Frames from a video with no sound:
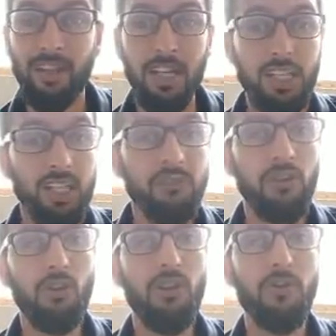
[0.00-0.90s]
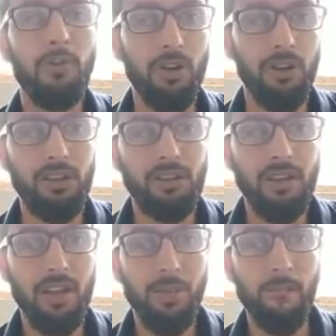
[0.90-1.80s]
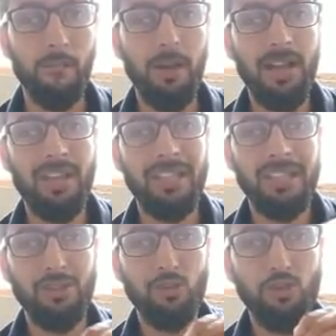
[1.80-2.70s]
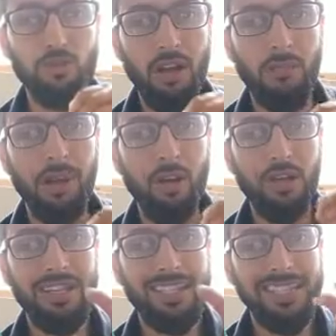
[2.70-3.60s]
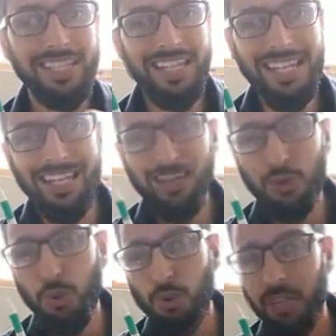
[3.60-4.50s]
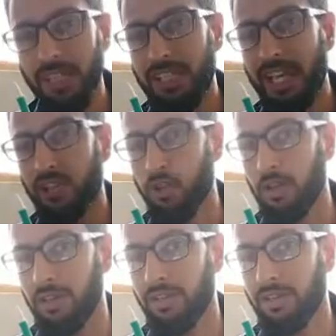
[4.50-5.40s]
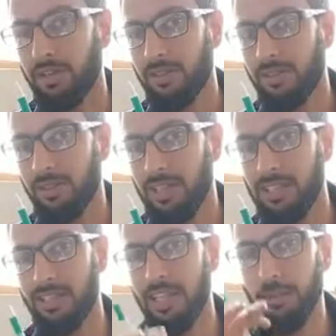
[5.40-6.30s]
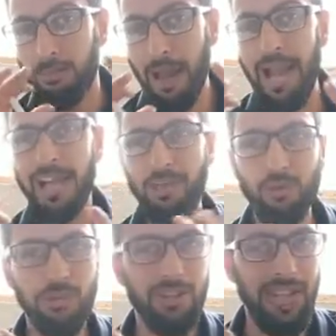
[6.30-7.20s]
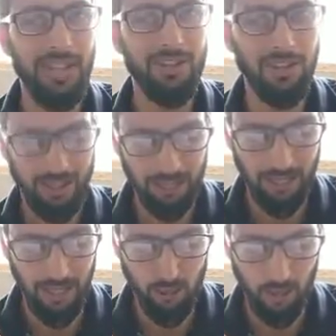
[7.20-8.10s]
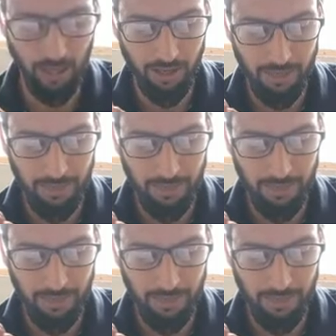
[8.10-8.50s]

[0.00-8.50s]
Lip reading: He is in favor of moderns, but to somehow he stick to these ancients. He stick back to the ancients as well.